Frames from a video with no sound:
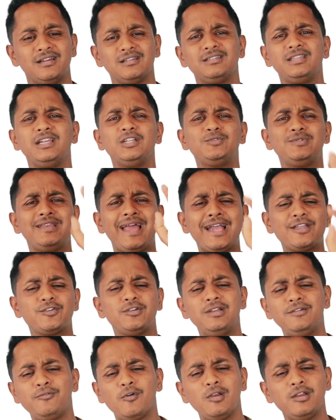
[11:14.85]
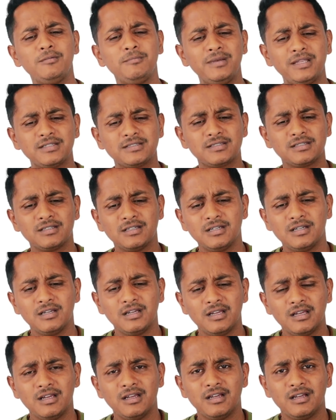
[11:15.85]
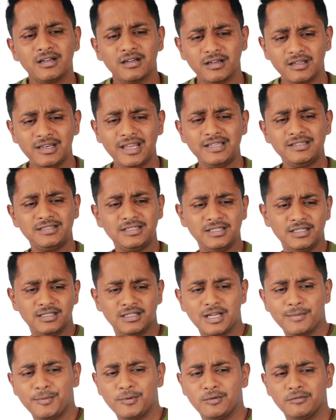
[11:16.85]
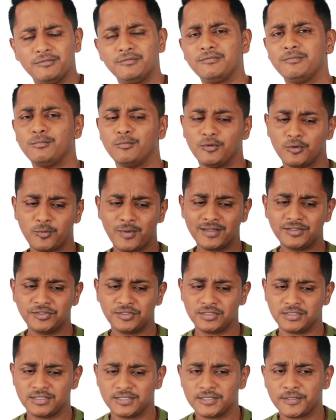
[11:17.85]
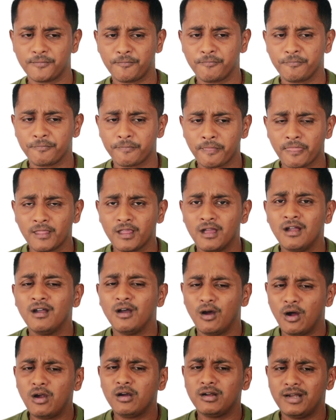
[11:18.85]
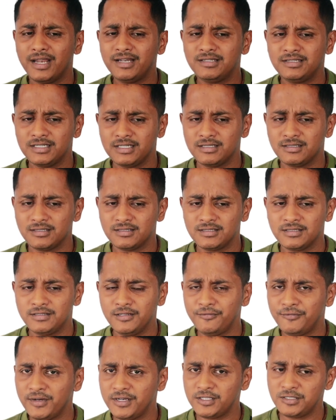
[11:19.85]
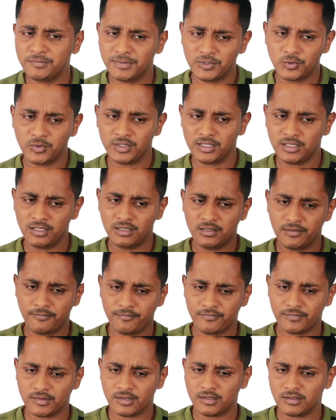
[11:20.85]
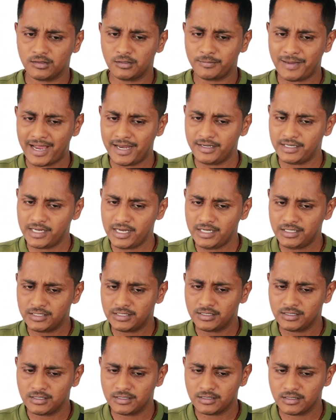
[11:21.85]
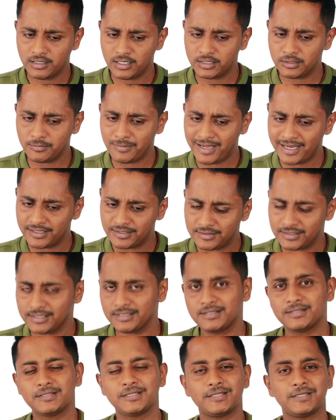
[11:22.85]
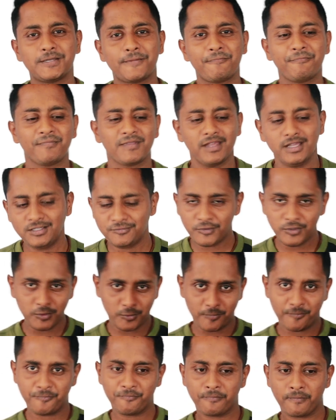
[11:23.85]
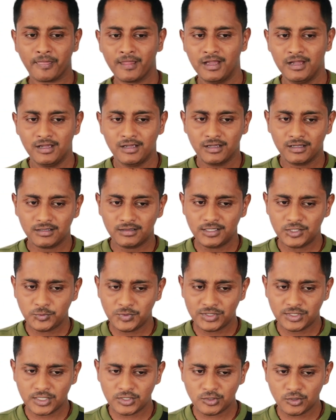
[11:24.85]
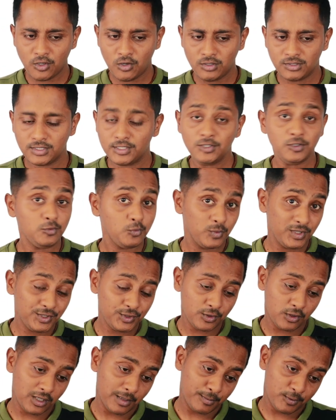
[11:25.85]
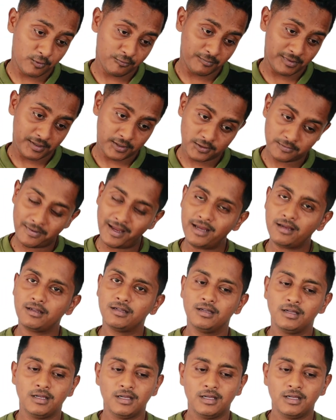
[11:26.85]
Things will actually fall in place. Let us see a couple of more questions, or let us see this difference between the band 8 and the band 6. It is for you. This we just saw, this we saw a couple of minutes back.